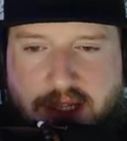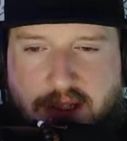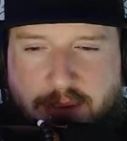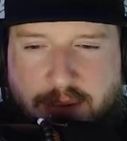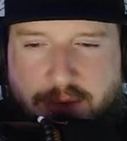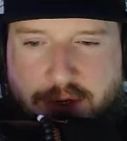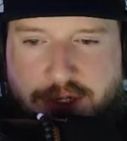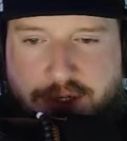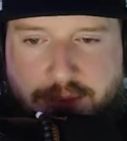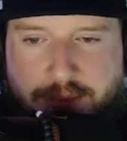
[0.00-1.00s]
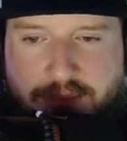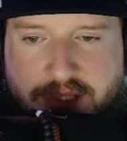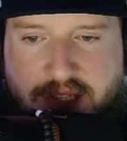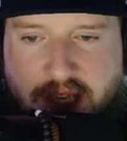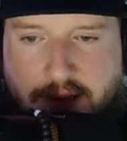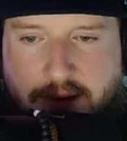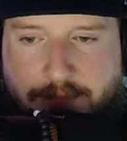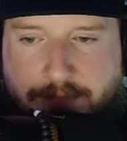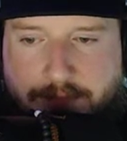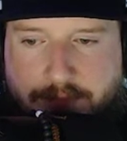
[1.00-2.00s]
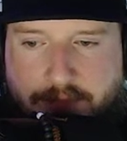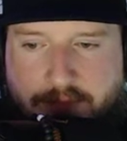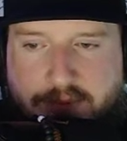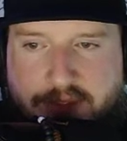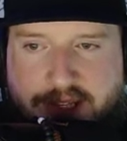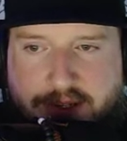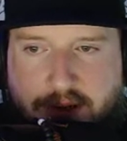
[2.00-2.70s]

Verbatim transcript: a little bit more doomsayer. These are